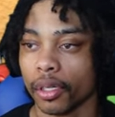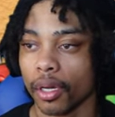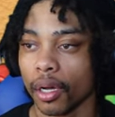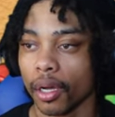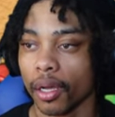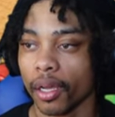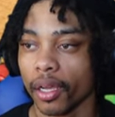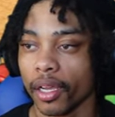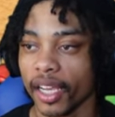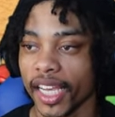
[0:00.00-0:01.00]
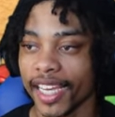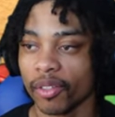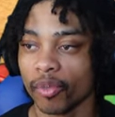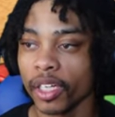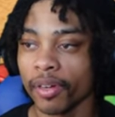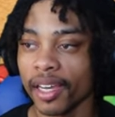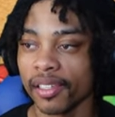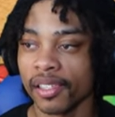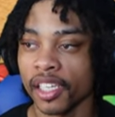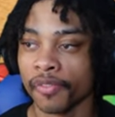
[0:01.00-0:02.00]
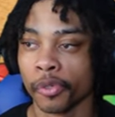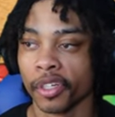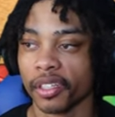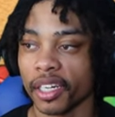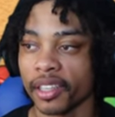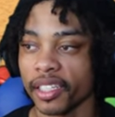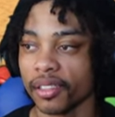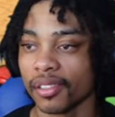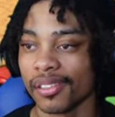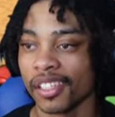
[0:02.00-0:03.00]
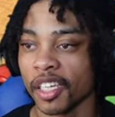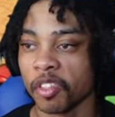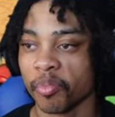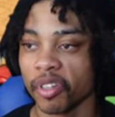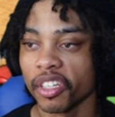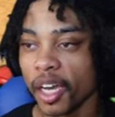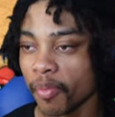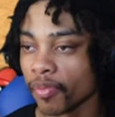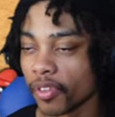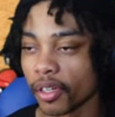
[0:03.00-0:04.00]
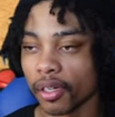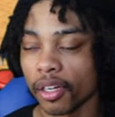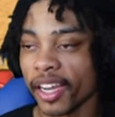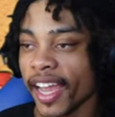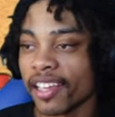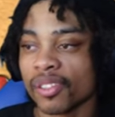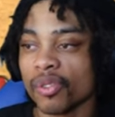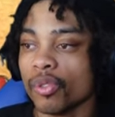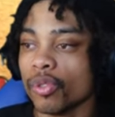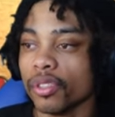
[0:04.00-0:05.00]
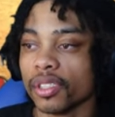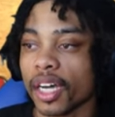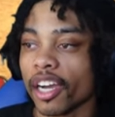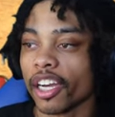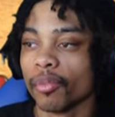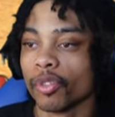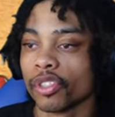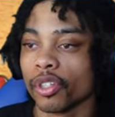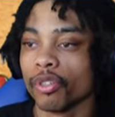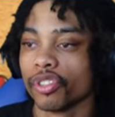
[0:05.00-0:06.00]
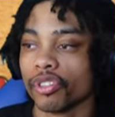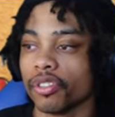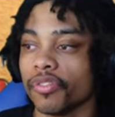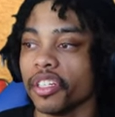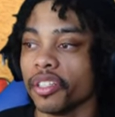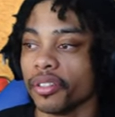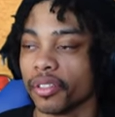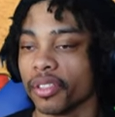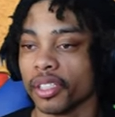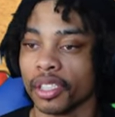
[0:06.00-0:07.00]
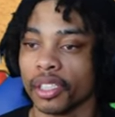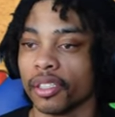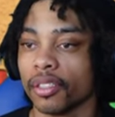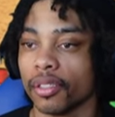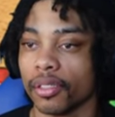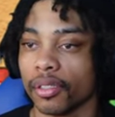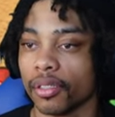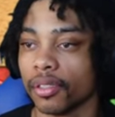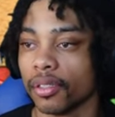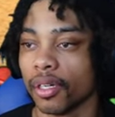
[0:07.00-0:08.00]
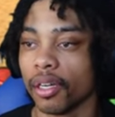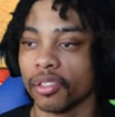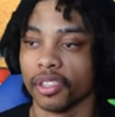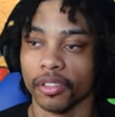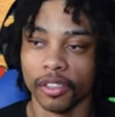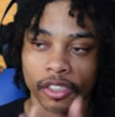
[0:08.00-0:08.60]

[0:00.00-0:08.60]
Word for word: Uh, and what do I see for it? Nothing just keeps building up for her castle and hiring more soldiers to defend it. Oh shit.